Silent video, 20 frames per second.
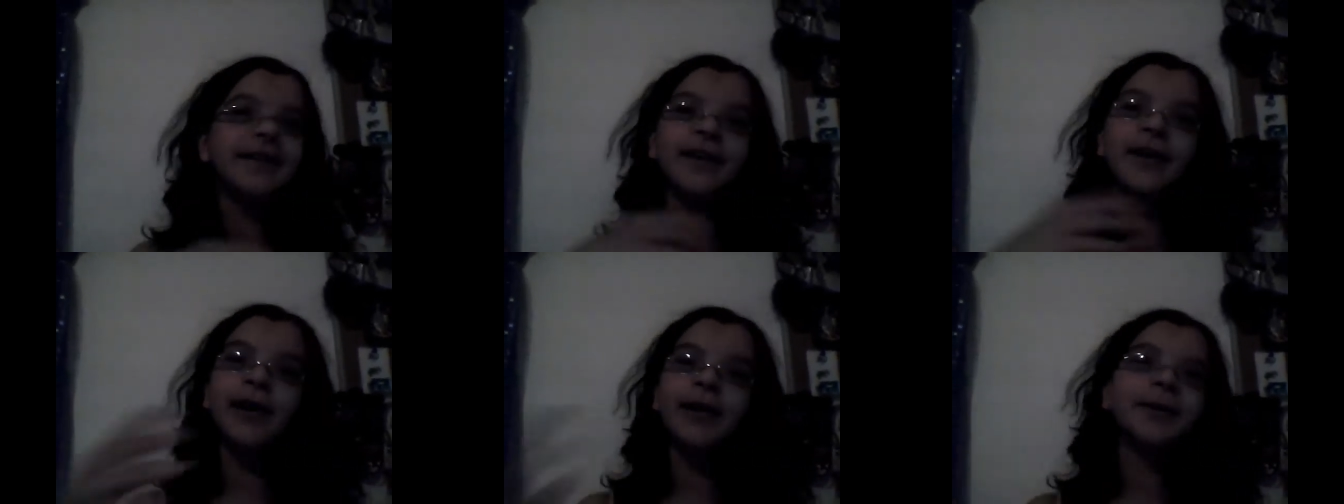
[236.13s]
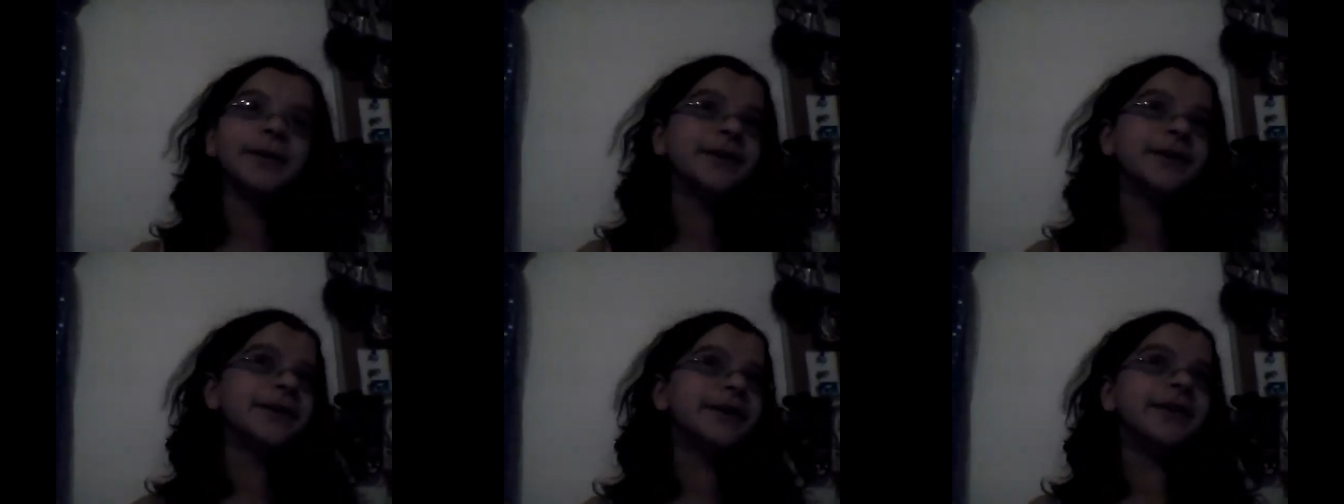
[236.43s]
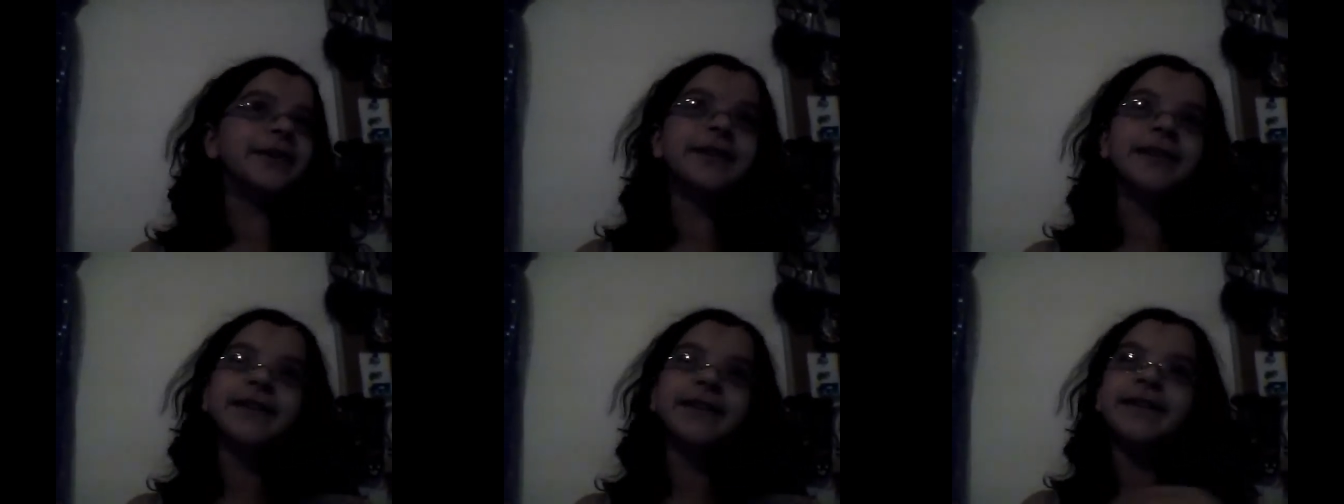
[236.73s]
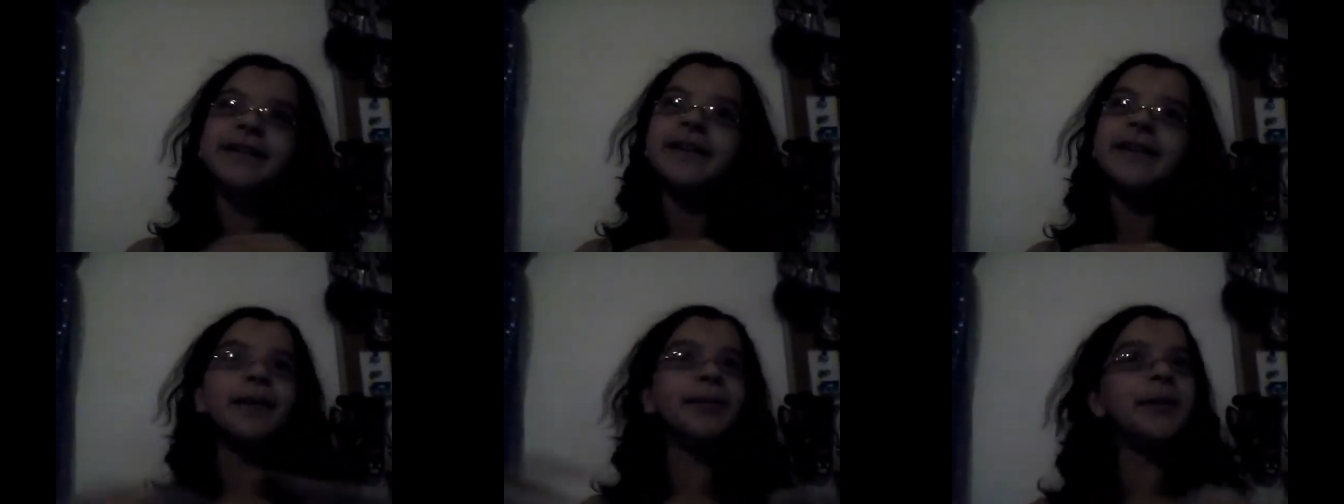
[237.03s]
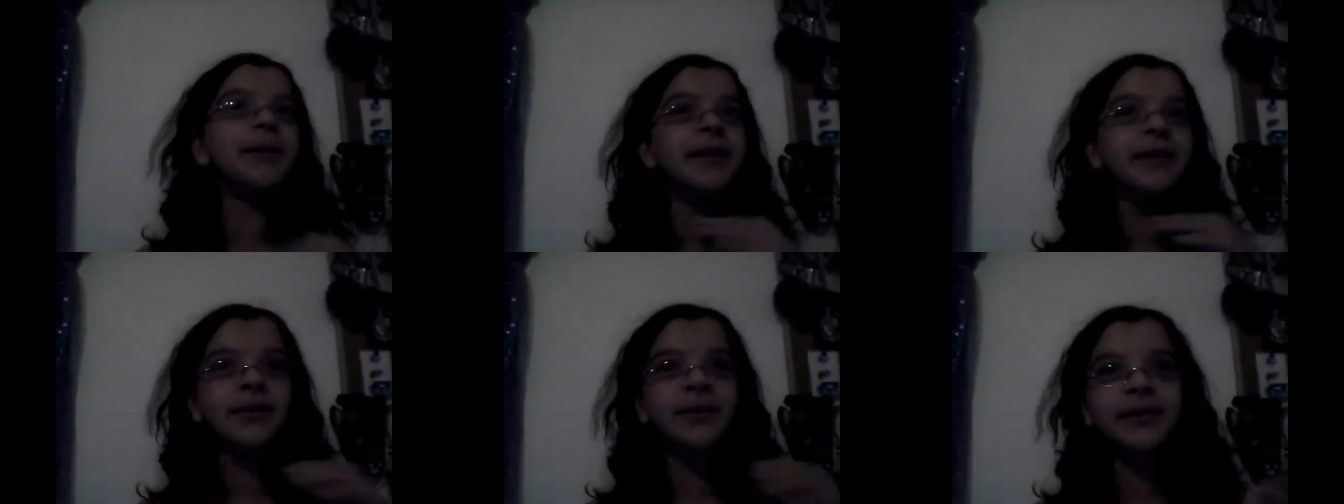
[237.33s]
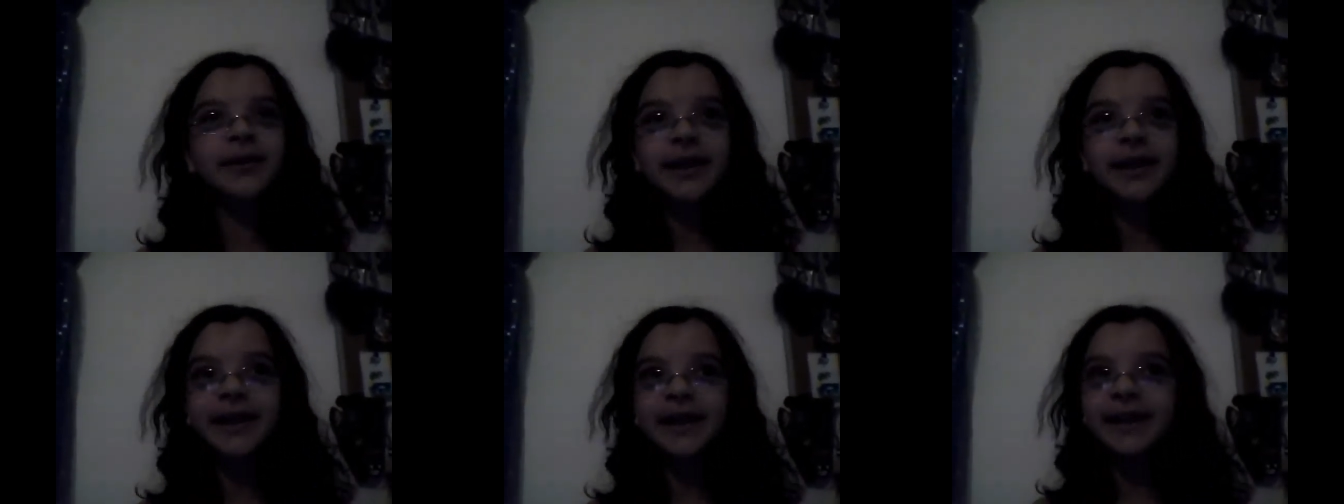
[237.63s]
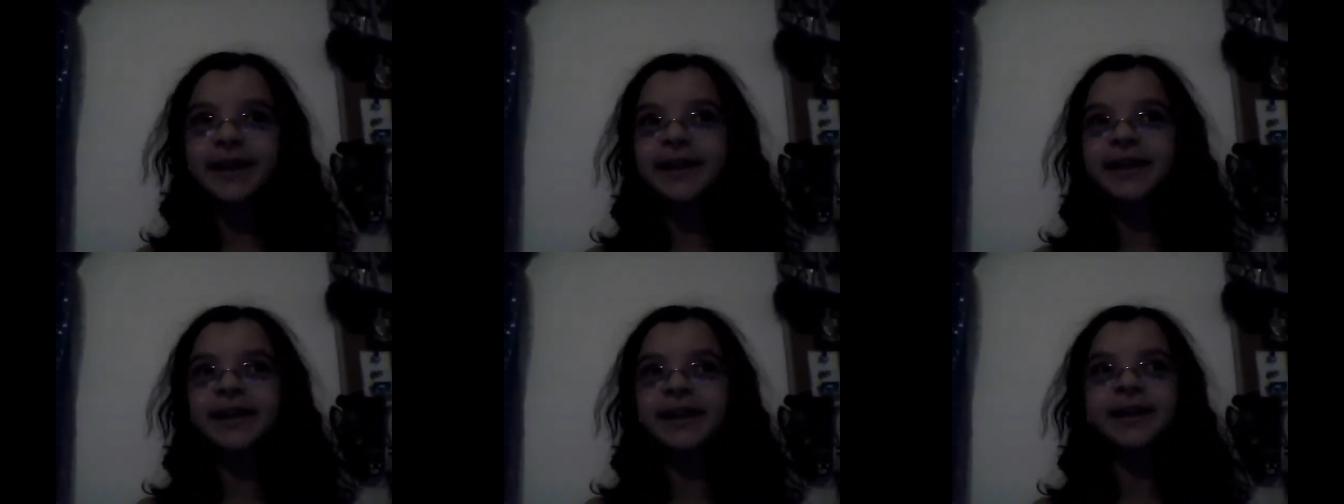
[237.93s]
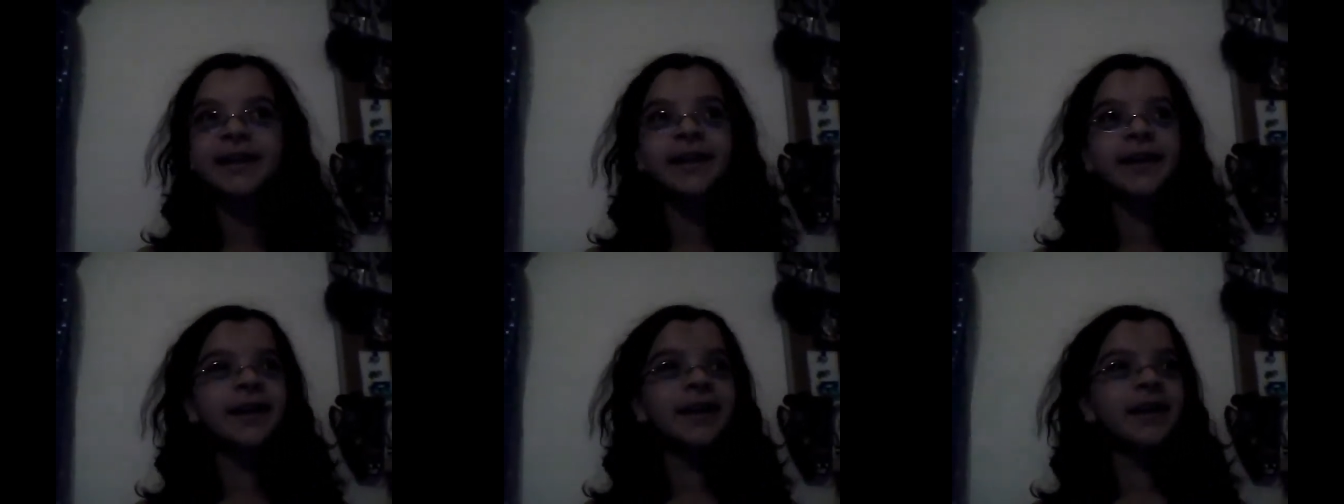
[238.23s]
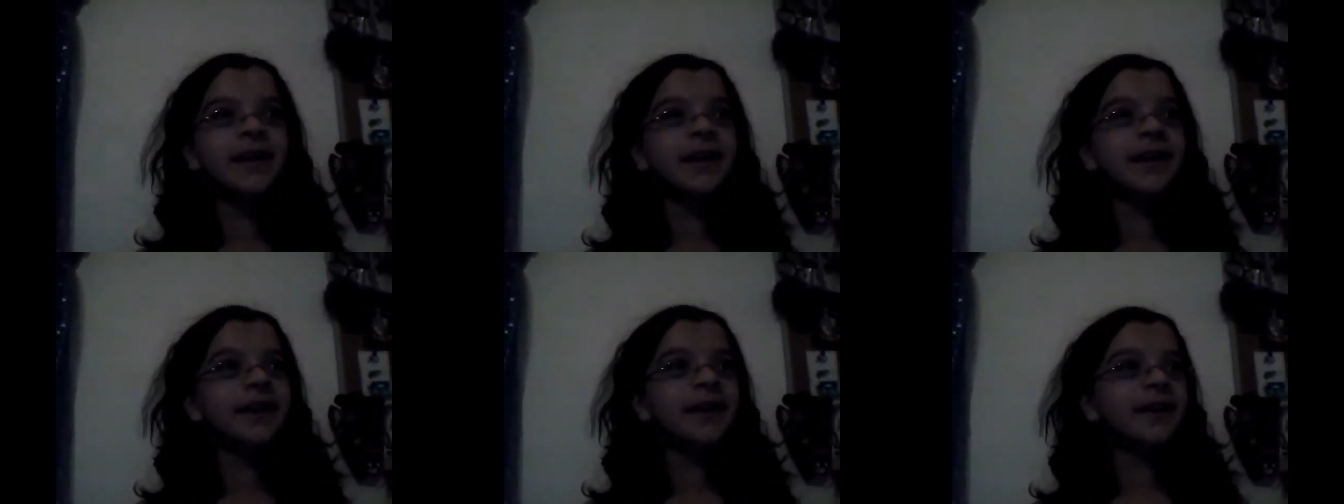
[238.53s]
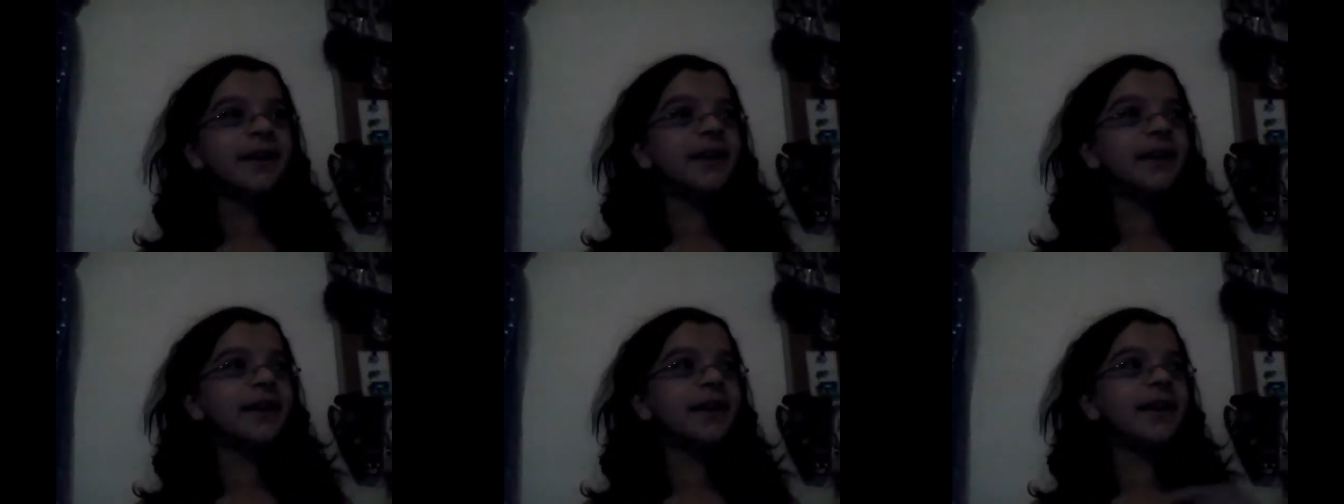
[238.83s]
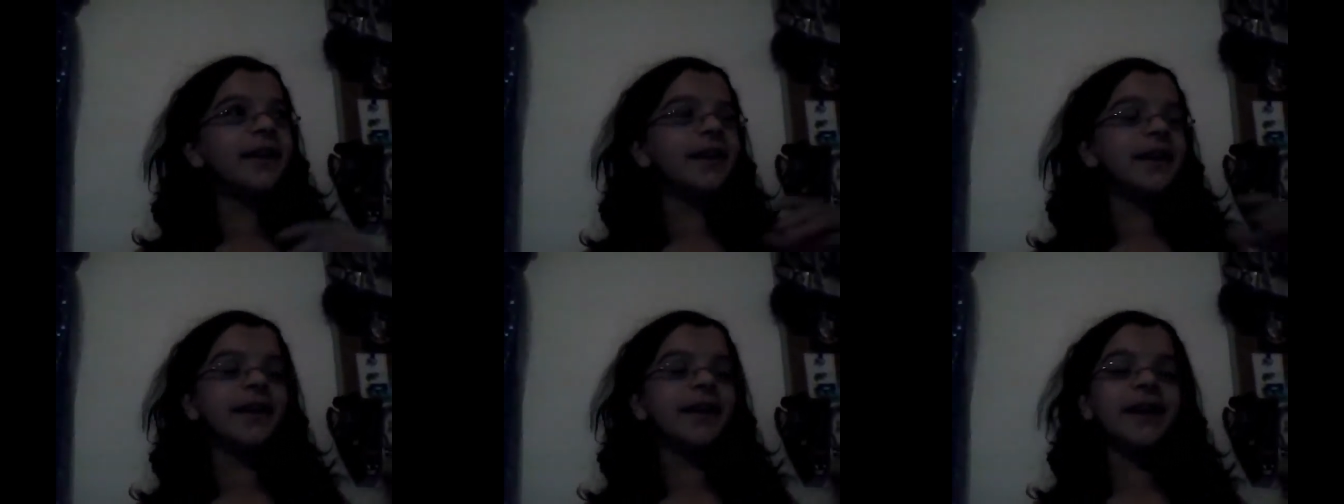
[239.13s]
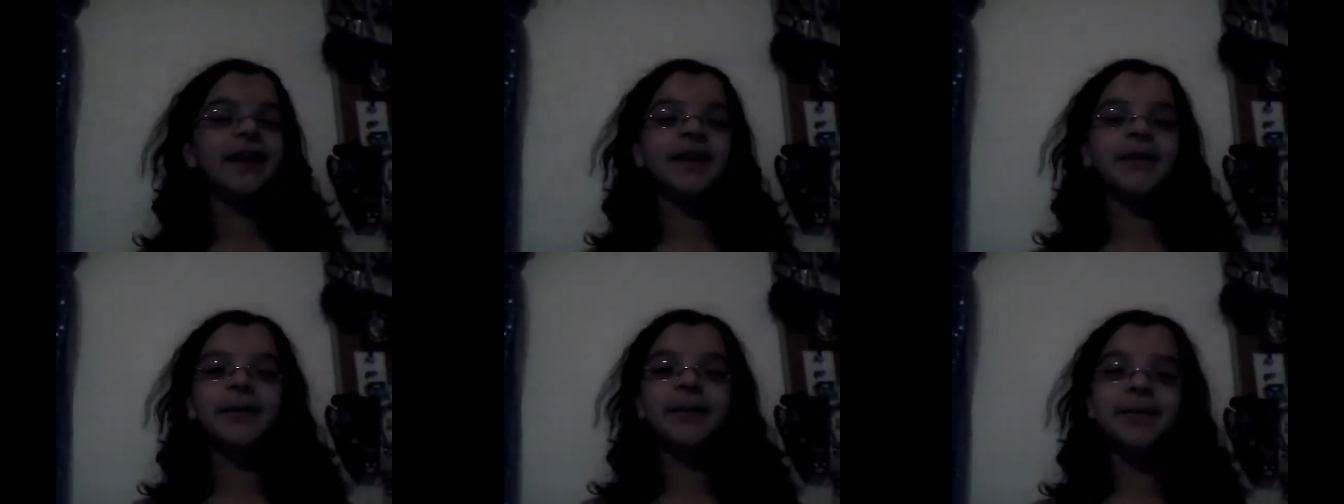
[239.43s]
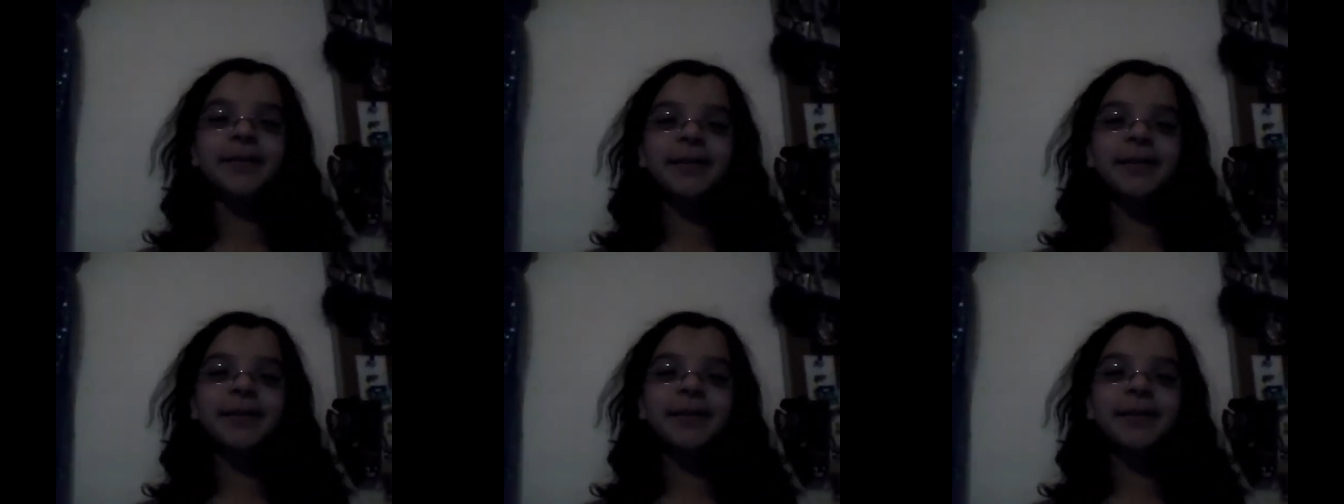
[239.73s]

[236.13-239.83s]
and Hogwarts students and they'll be dueling and it it will